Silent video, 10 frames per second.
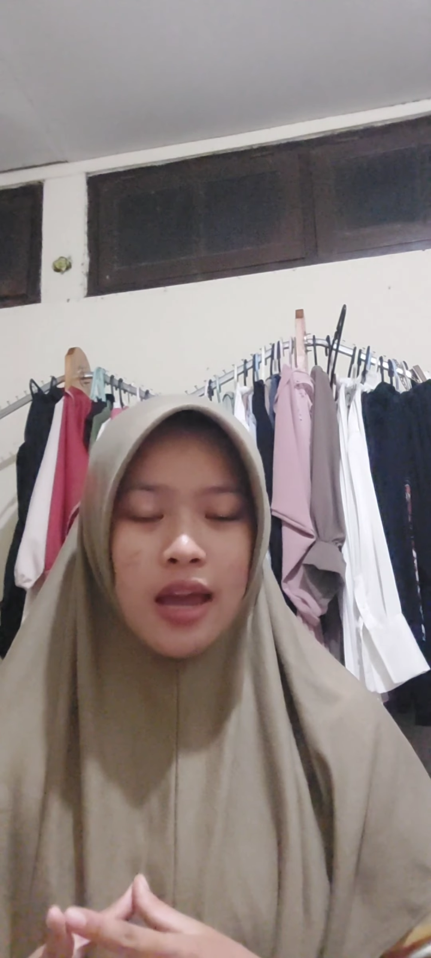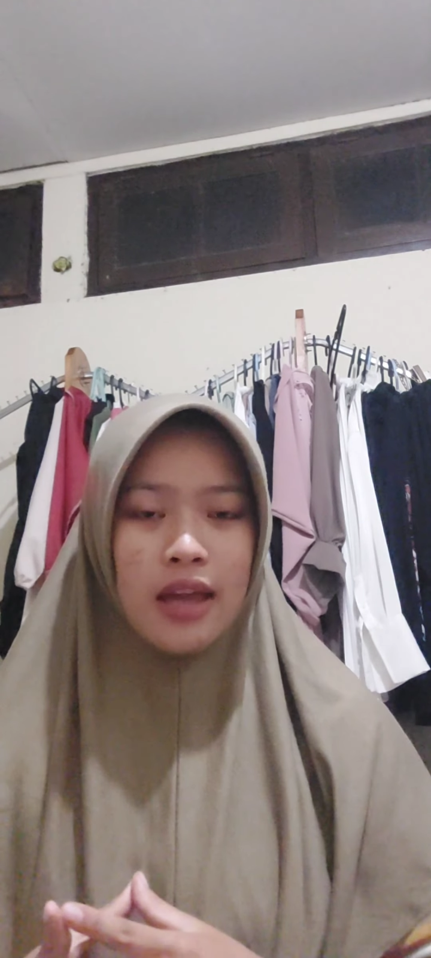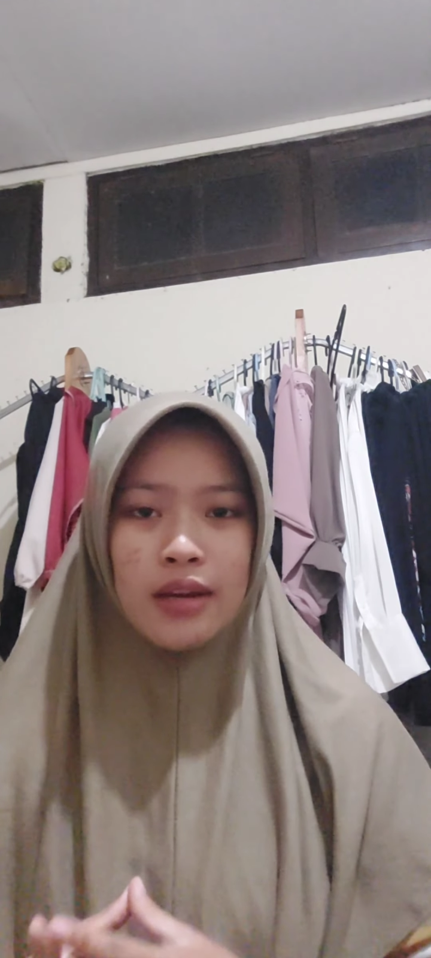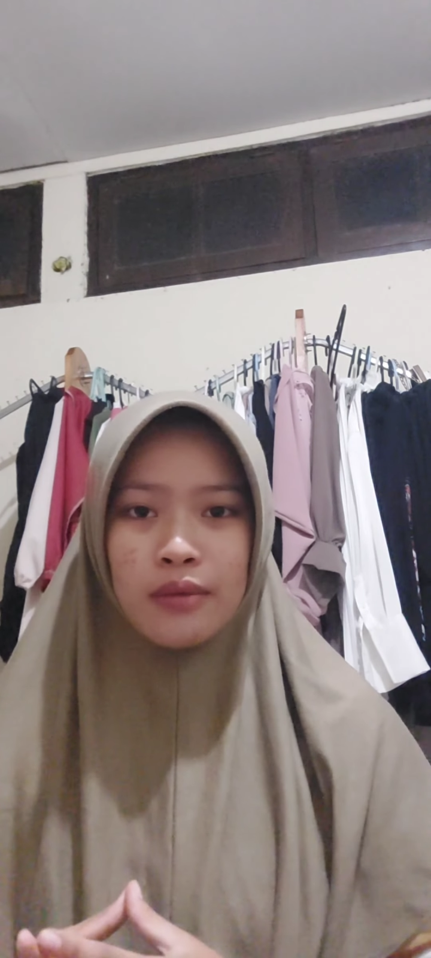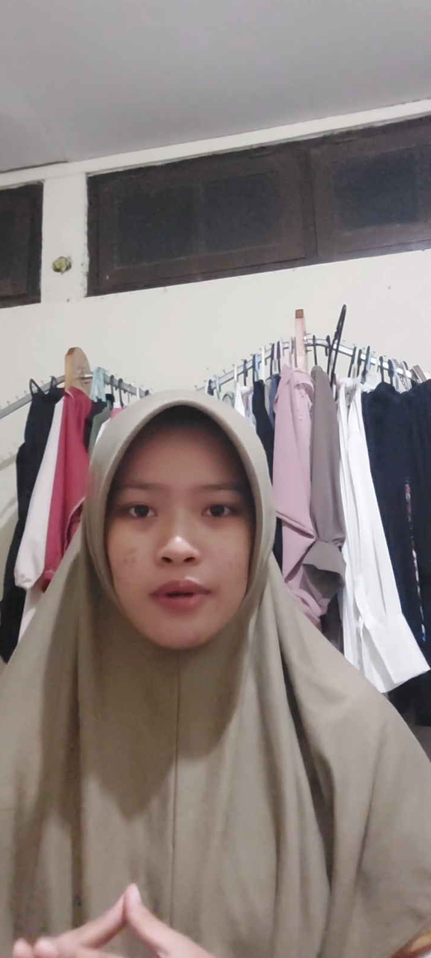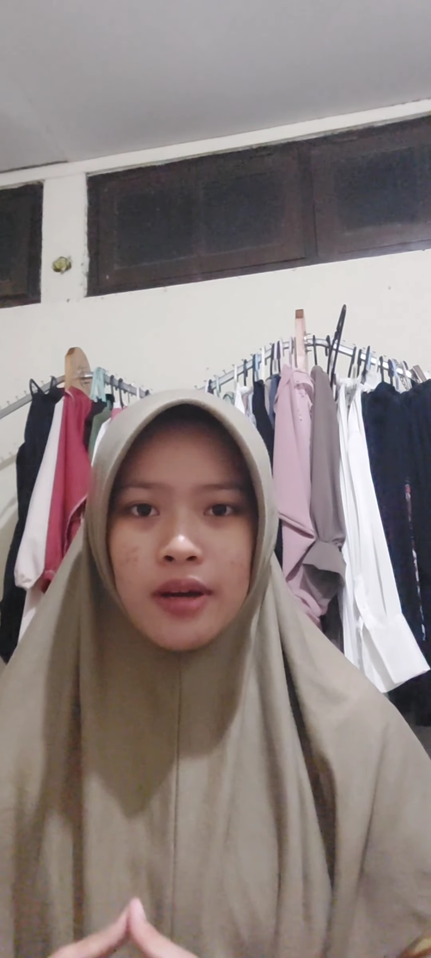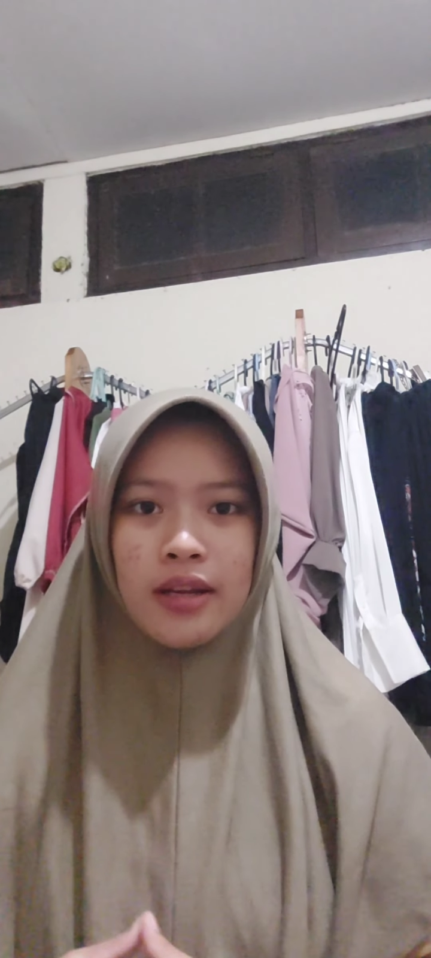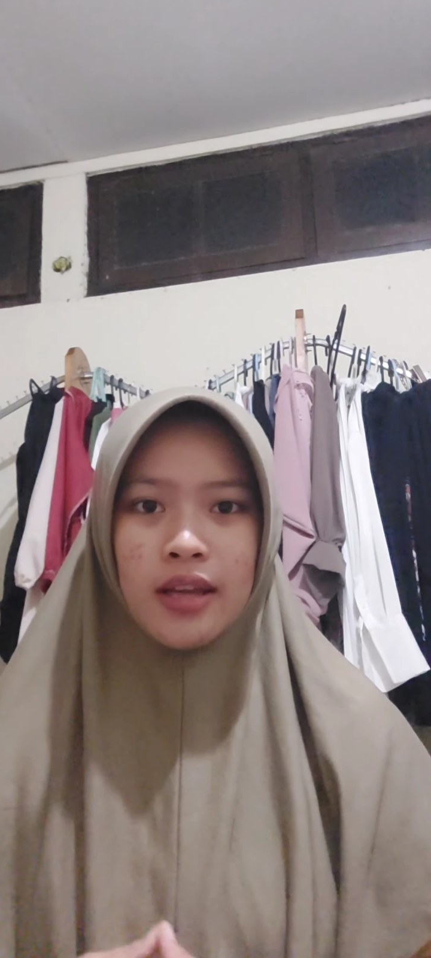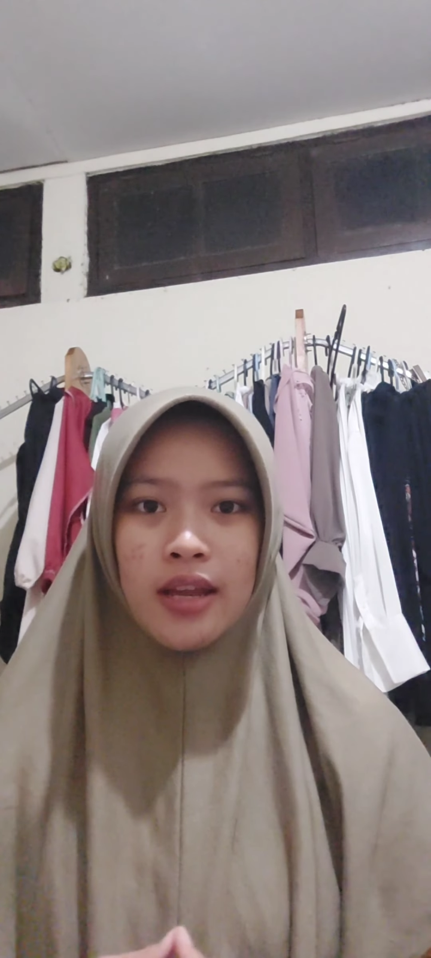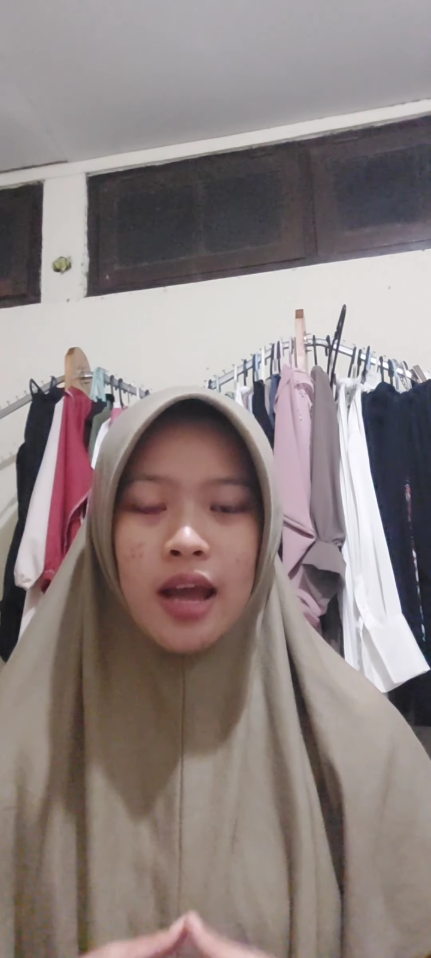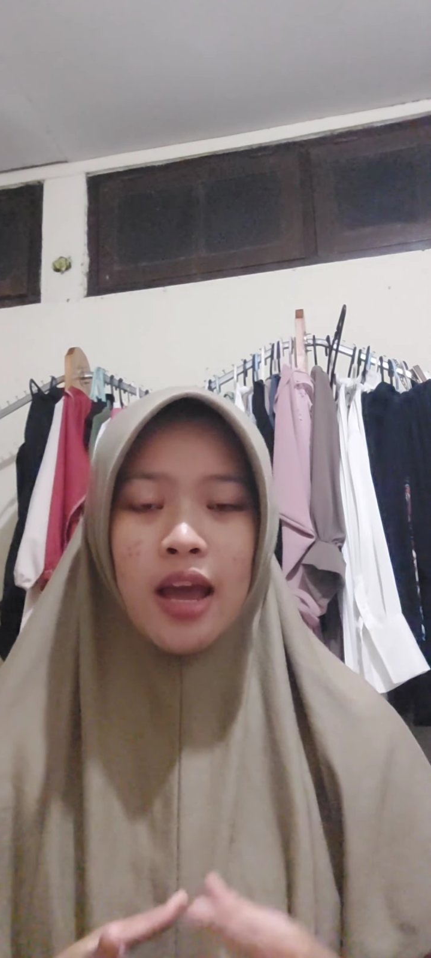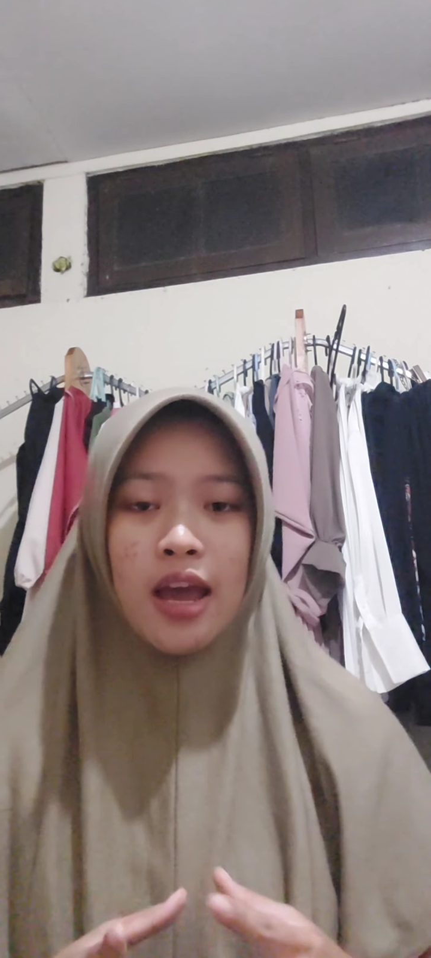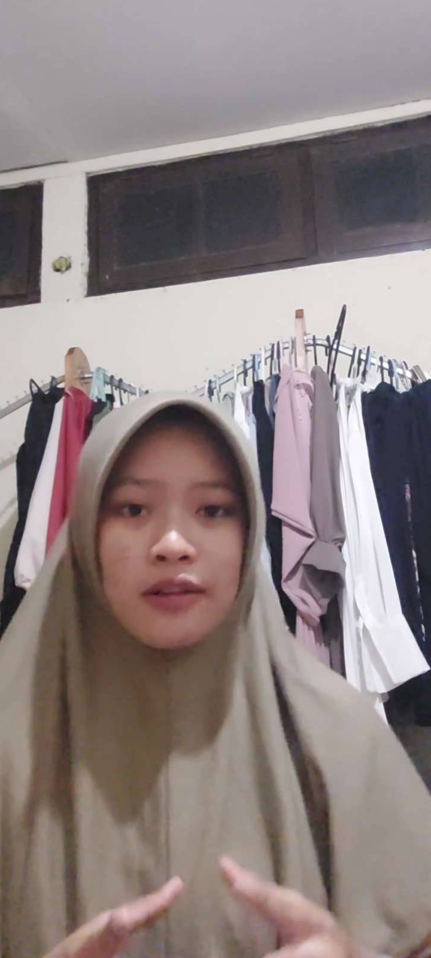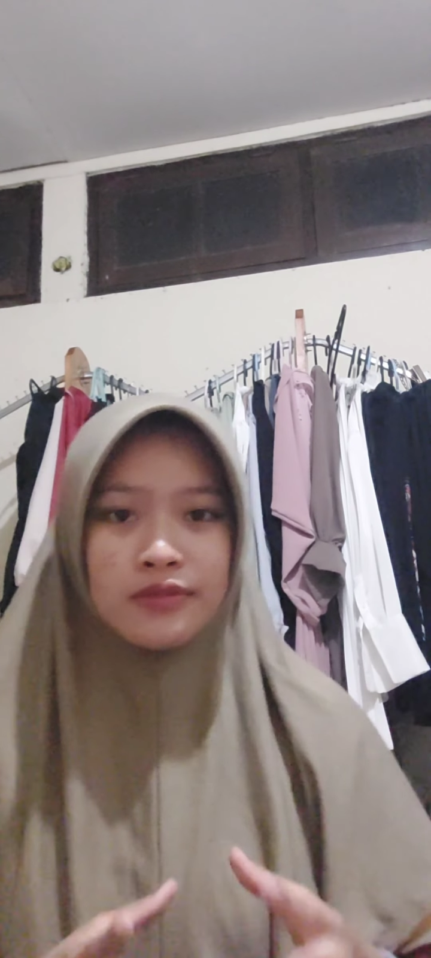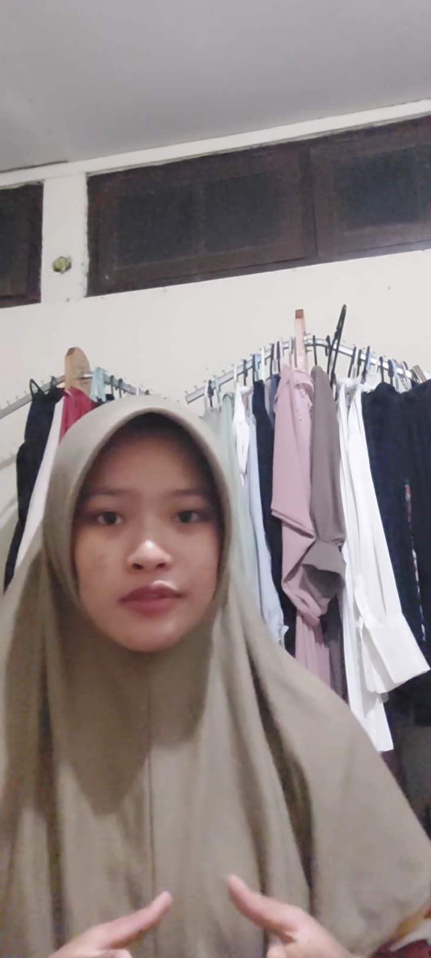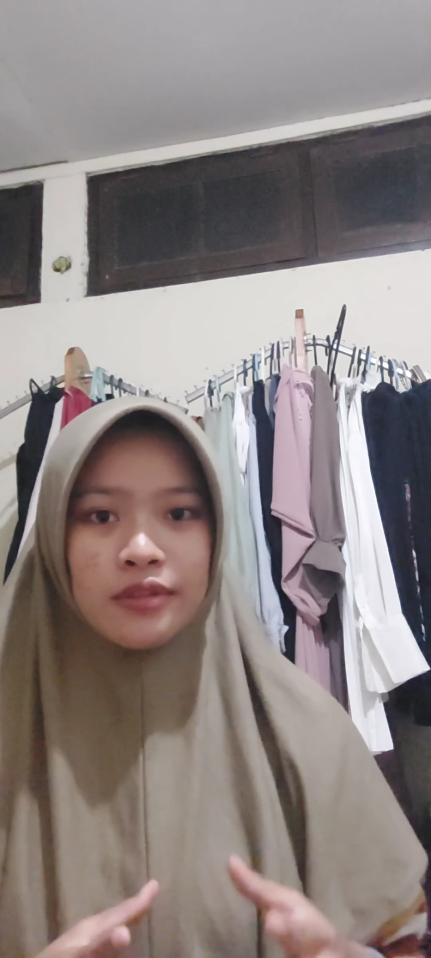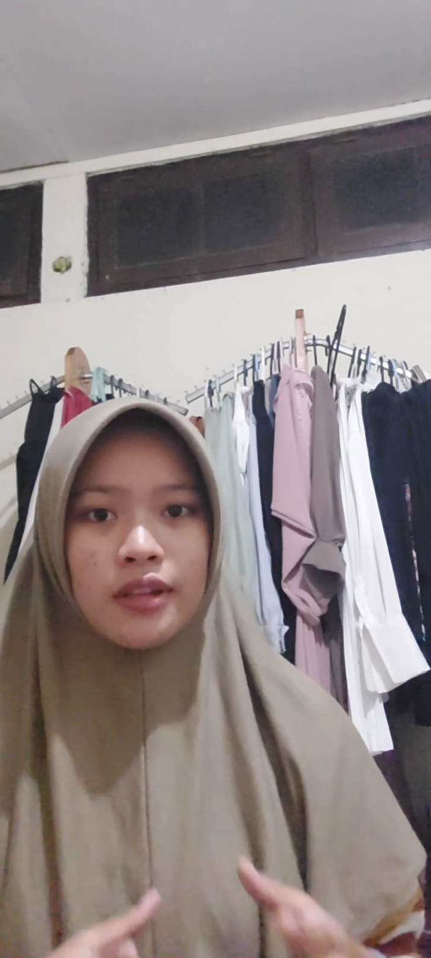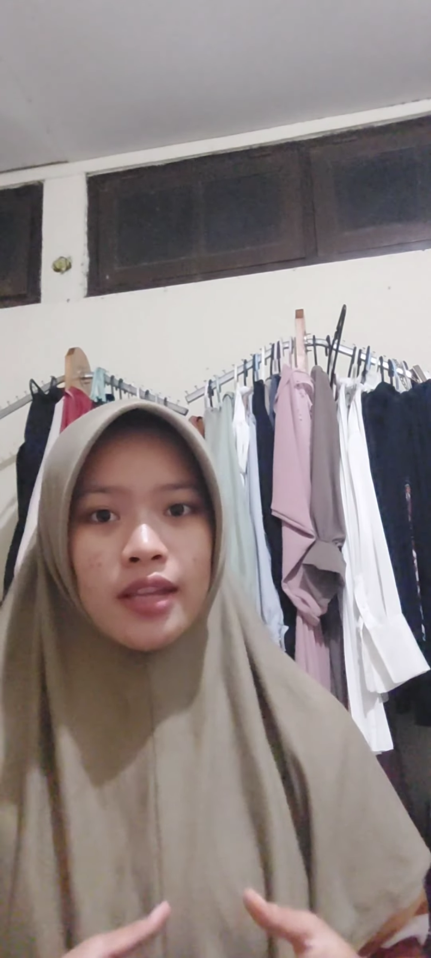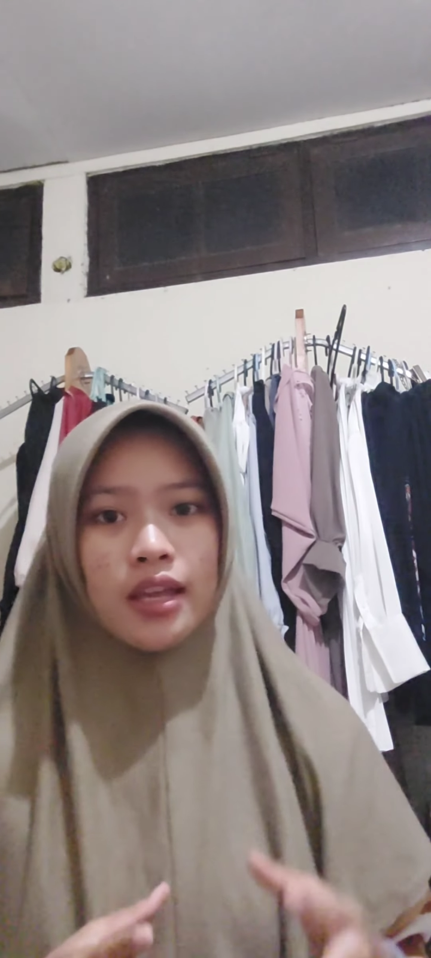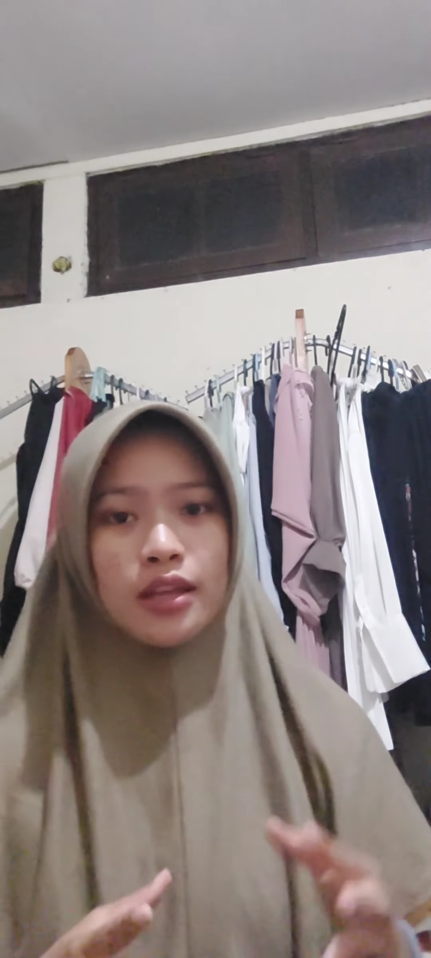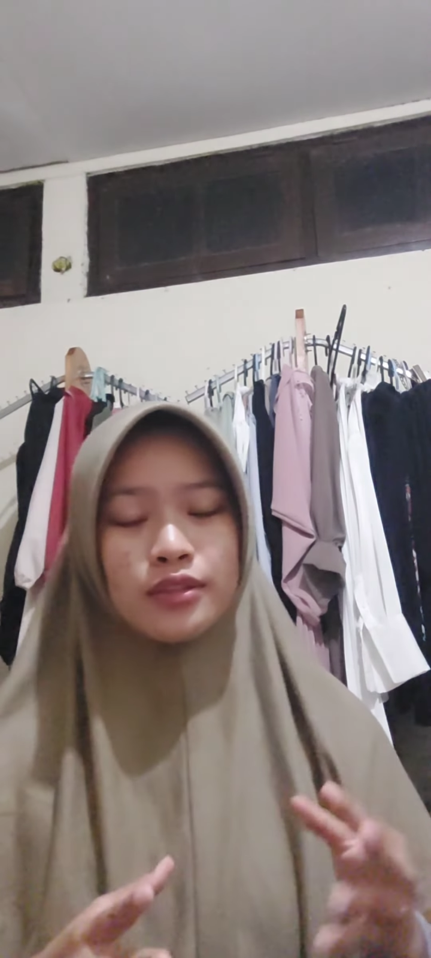anyone, and I have to talk